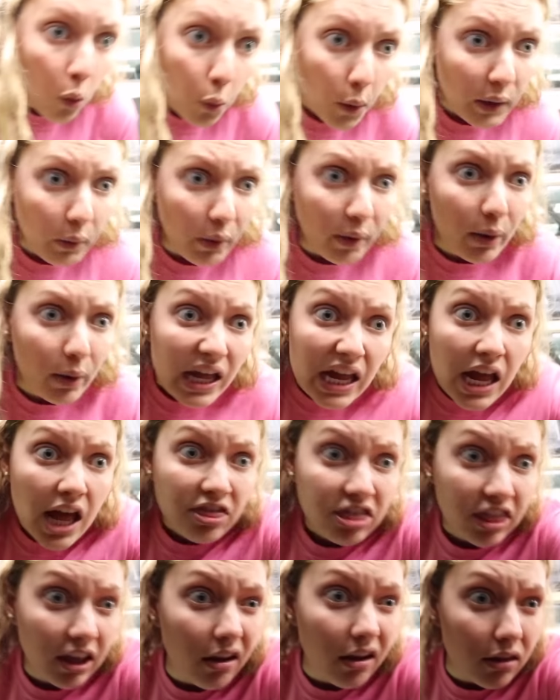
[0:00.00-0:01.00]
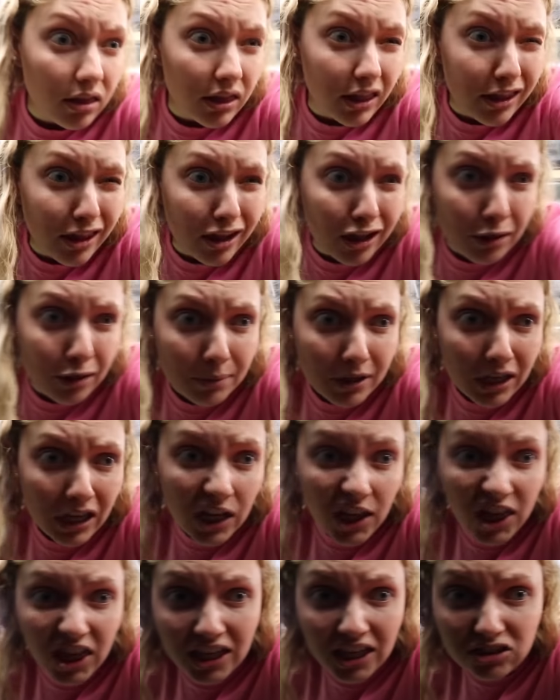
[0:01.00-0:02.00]
wait, wait, wait, the, the
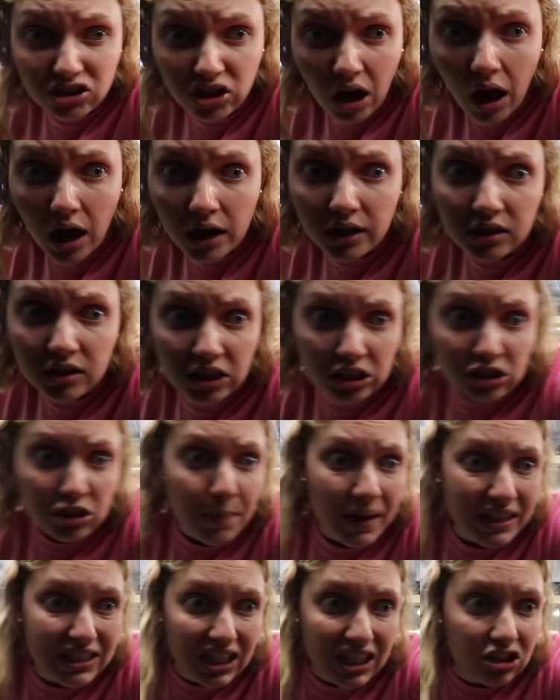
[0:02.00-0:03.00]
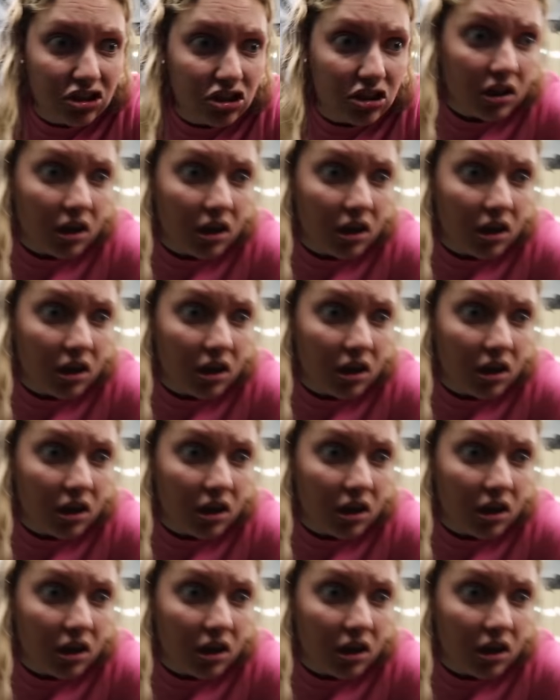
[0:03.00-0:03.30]
Lamborghini thing is gone. There's a message.